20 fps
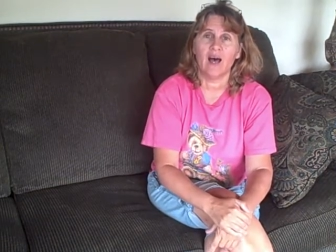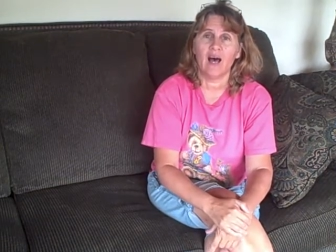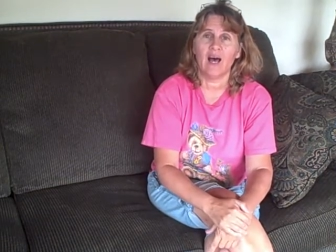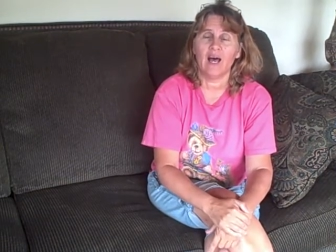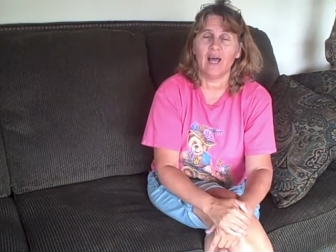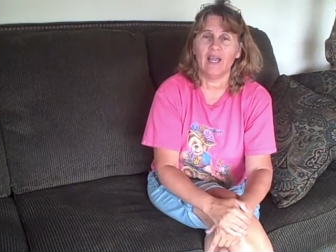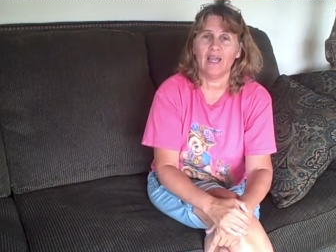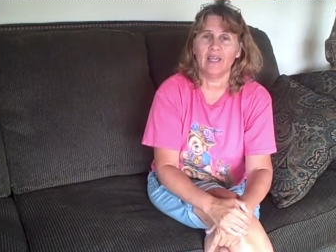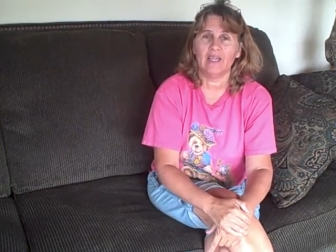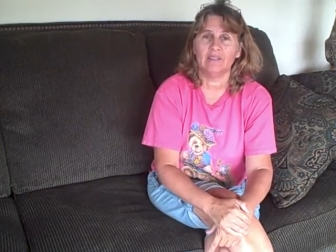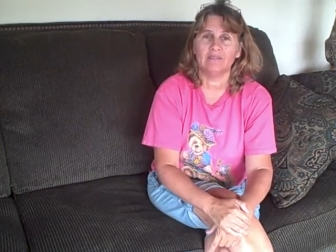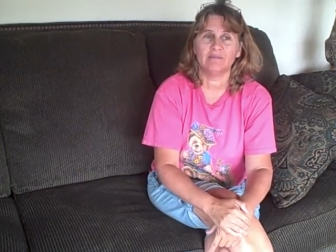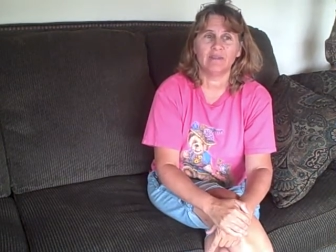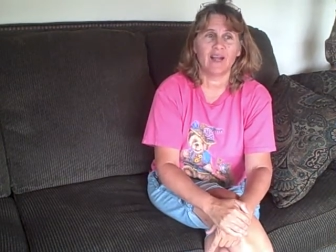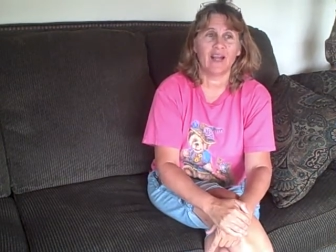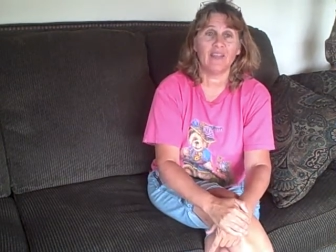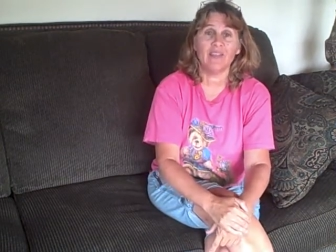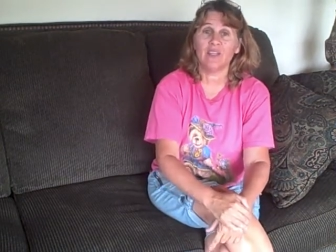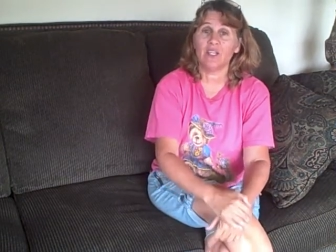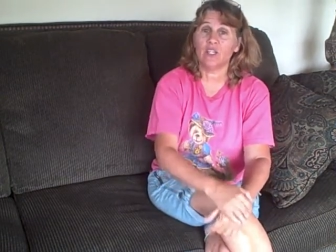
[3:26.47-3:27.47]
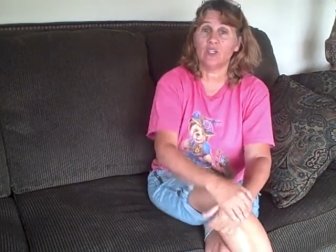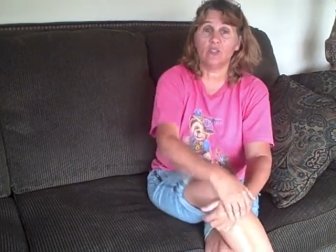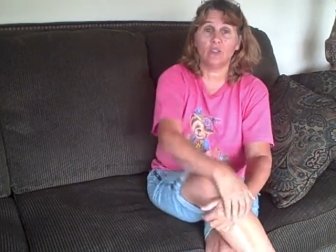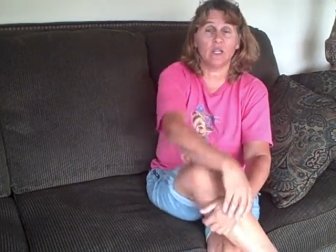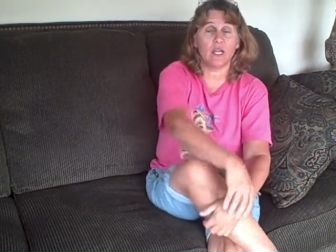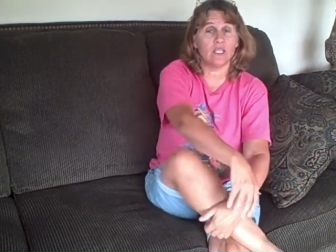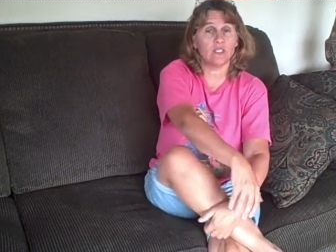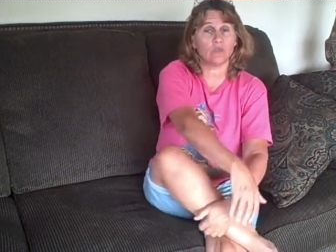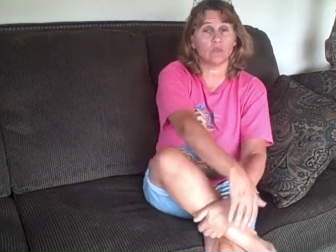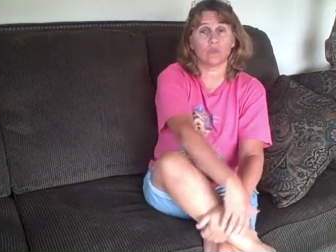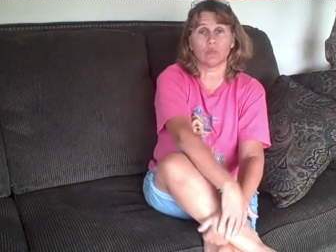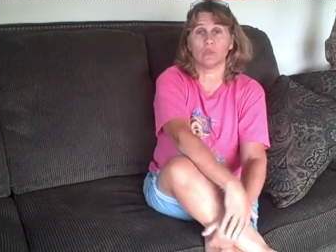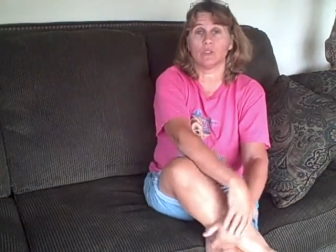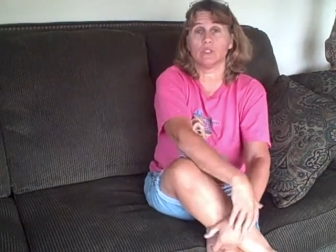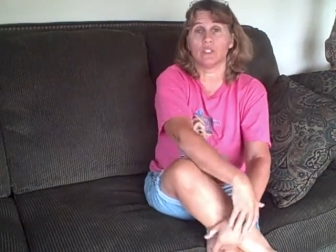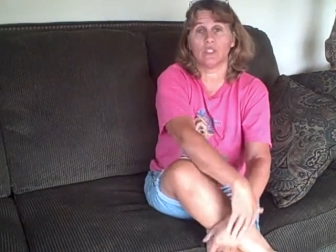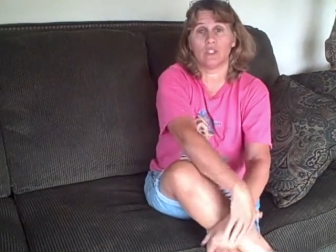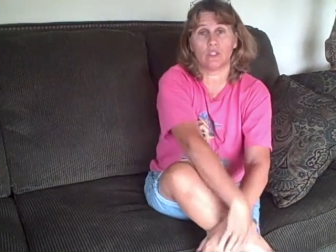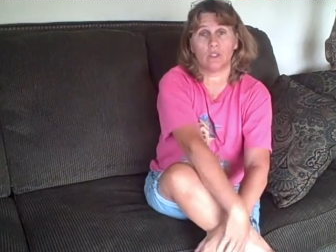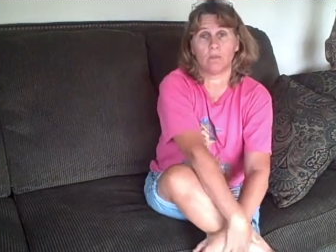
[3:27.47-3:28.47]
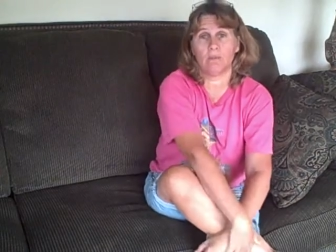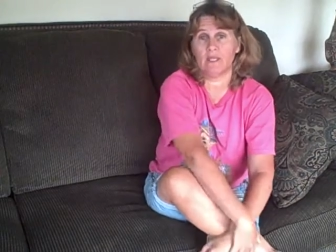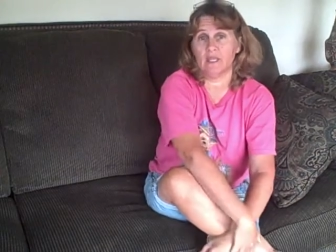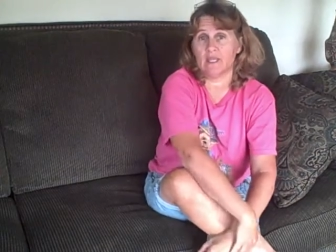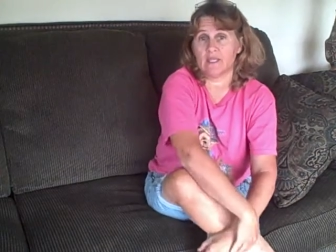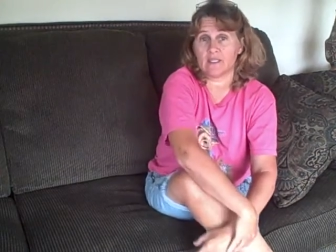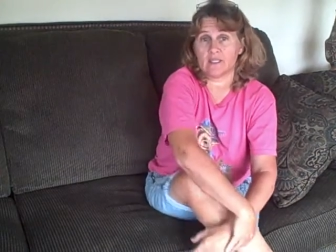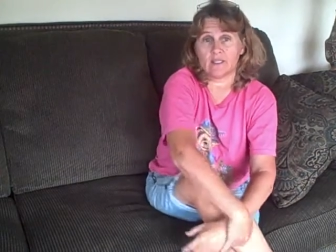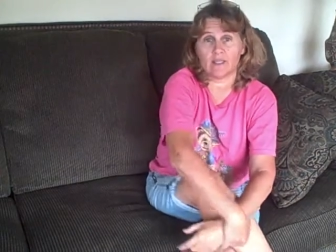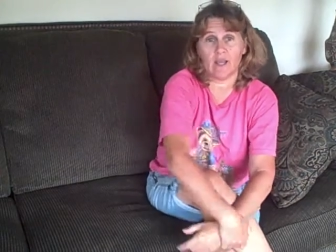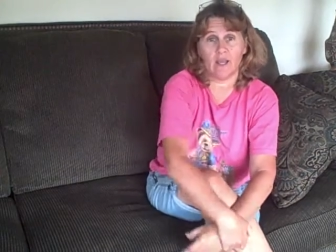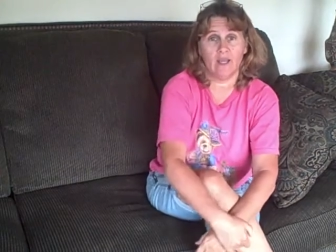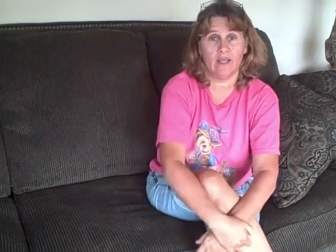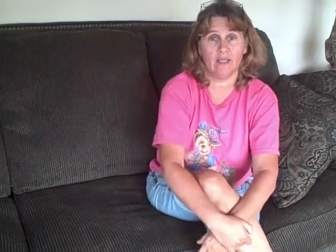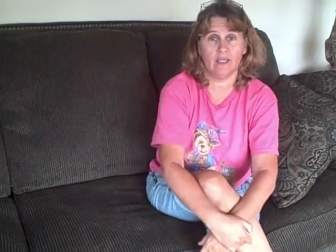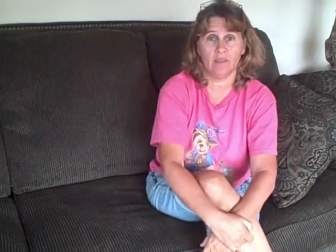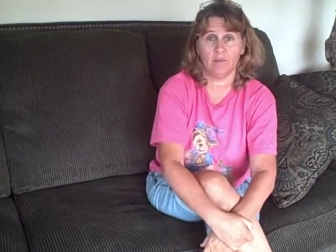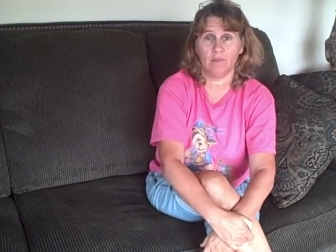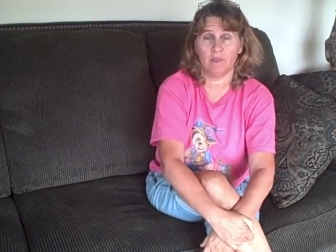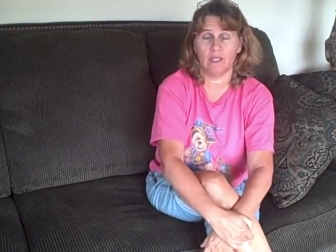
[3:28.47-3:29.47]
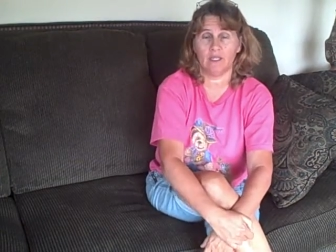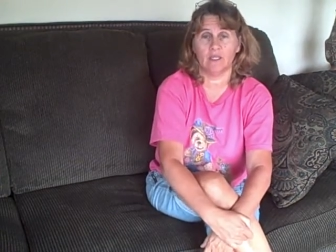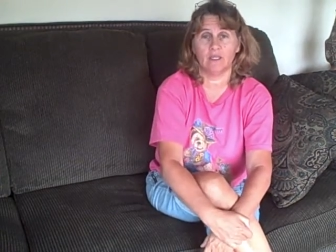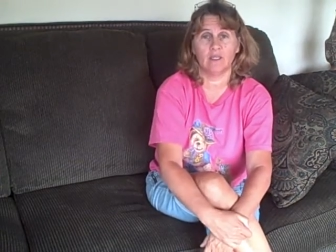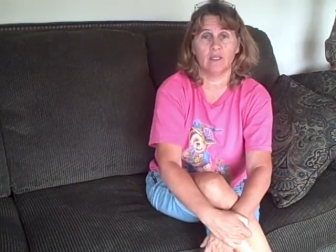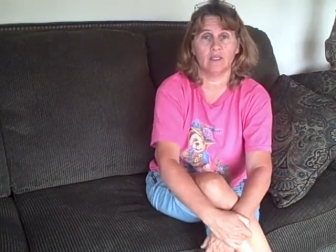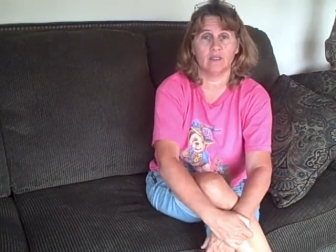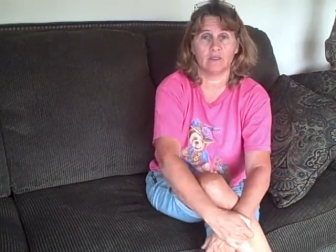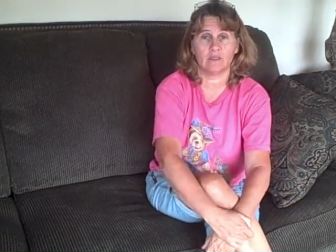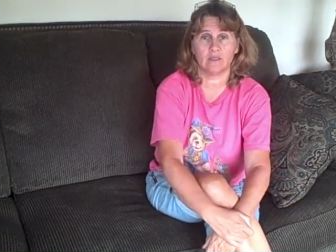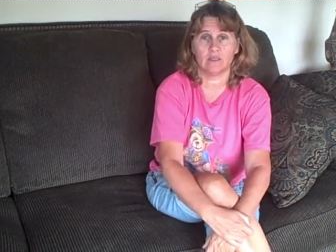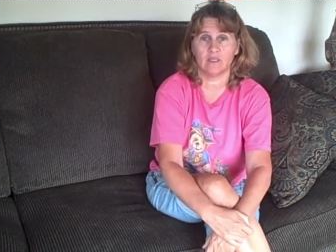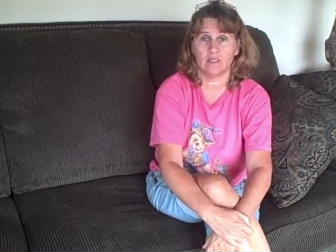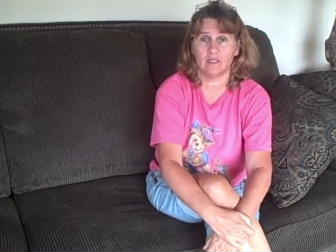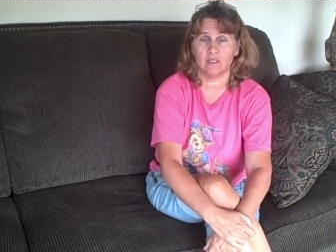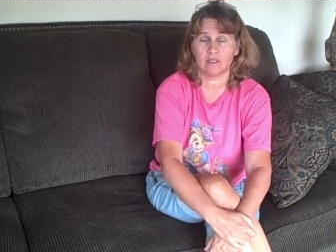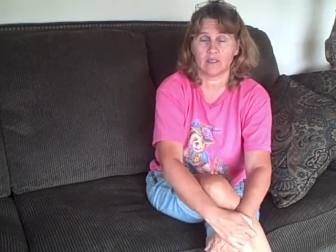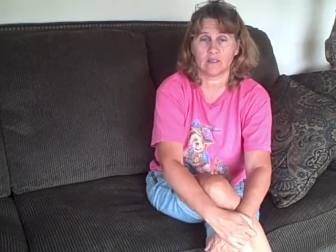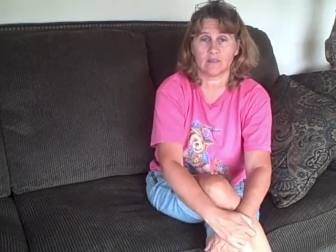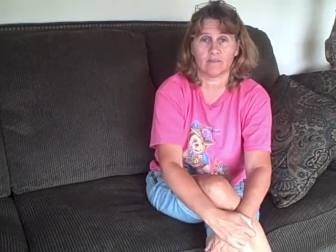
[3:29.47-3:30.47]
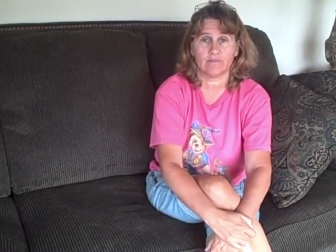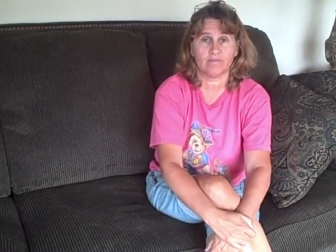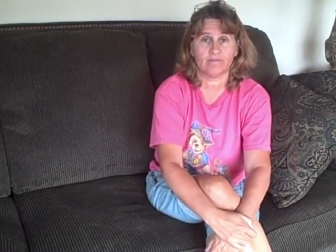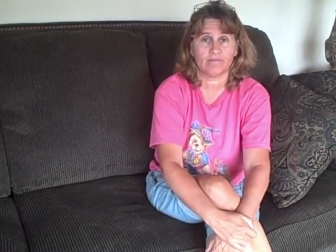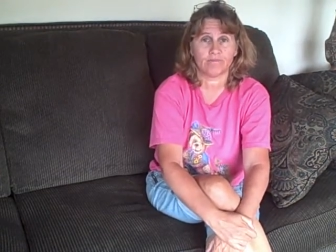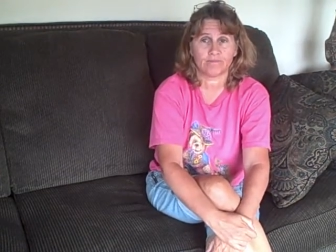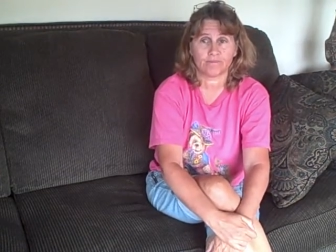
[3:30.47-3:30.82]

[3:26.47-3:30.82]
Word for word: I I think you guys really should be excited because this